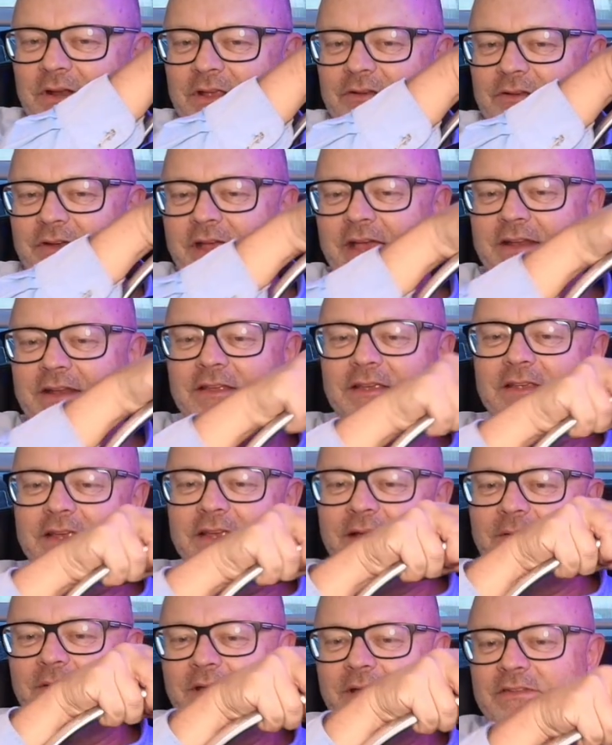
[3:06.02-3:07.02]
to create
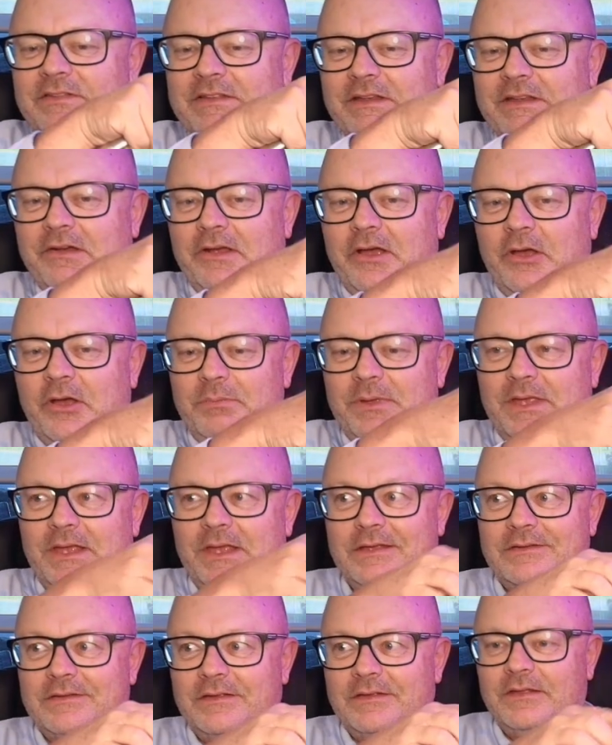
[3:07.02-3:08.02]
a stereo
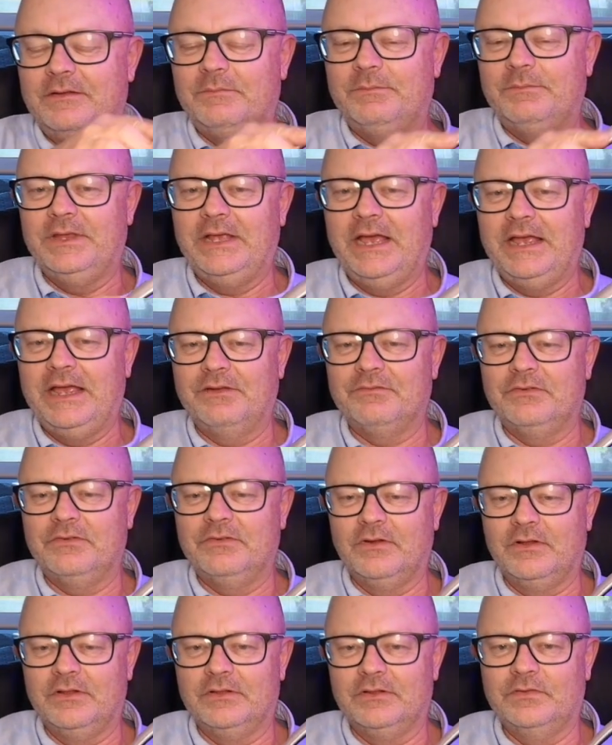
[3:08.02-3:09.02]
pair. So that'd be
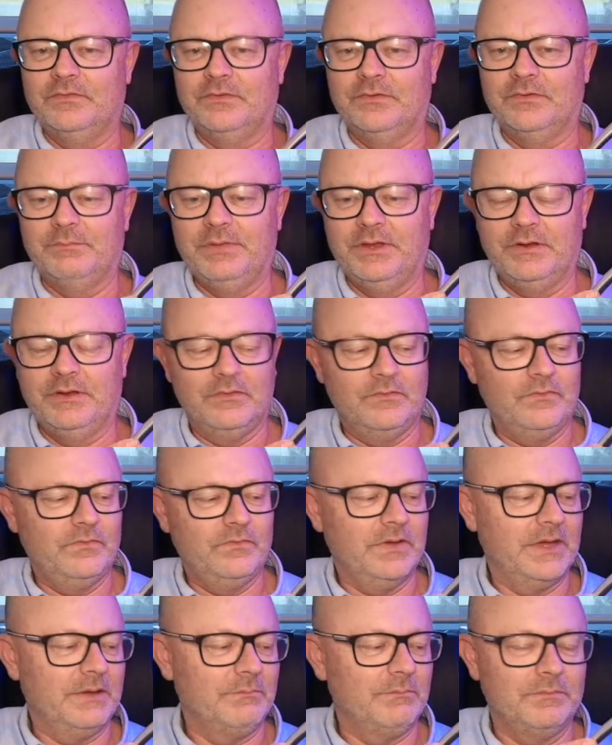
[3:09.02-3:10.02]
$800 for a pair of
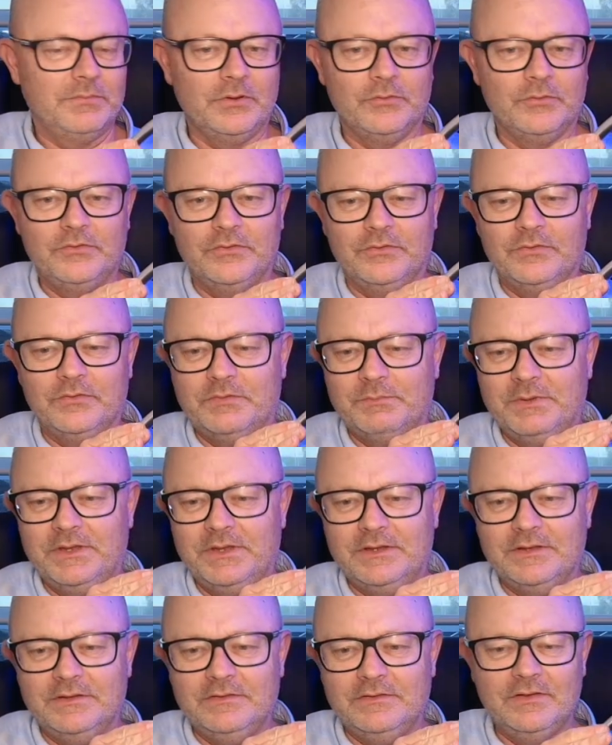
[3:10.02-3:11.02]
Bluetooth
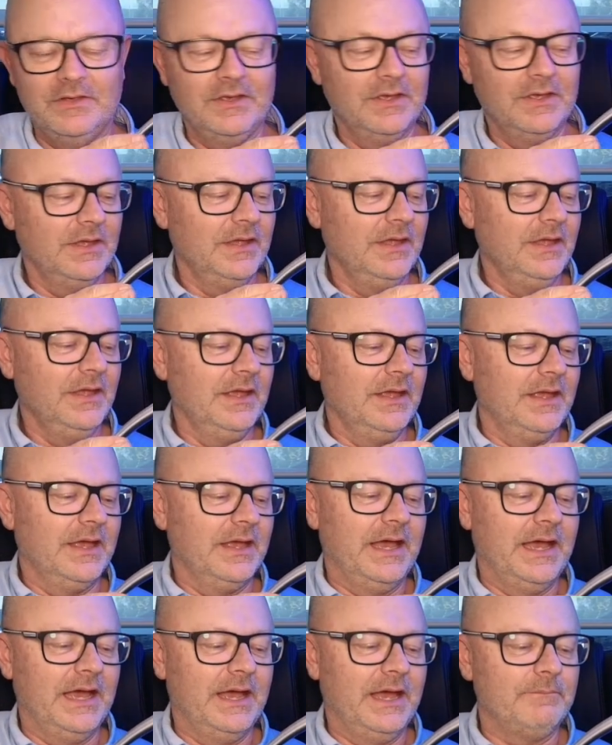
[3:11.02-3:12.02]
speakers.
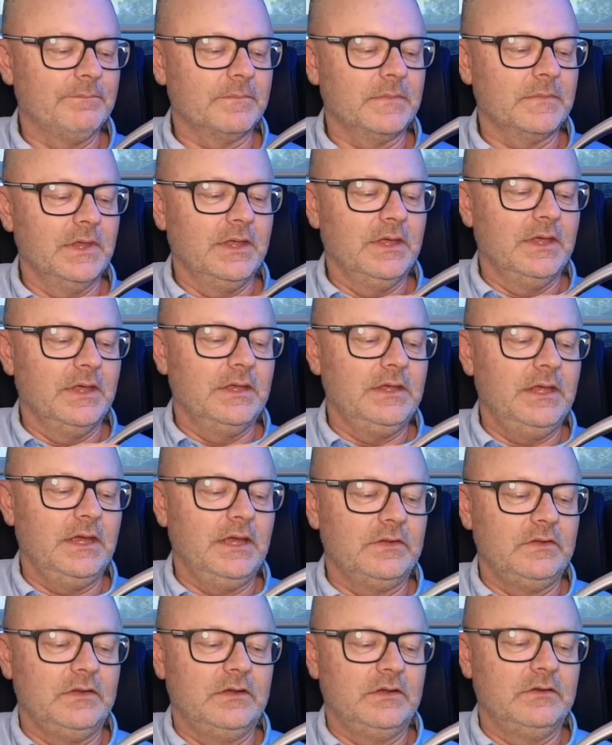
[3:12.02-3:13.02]

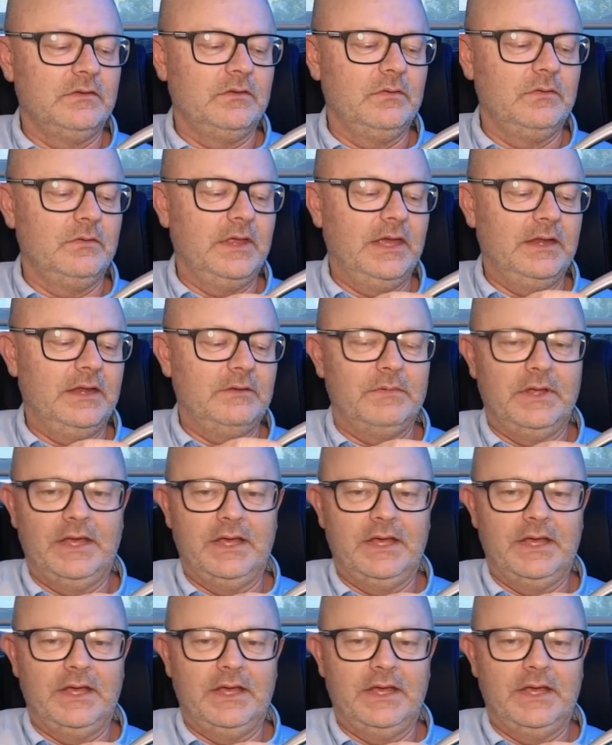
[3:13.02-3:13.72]
You can do that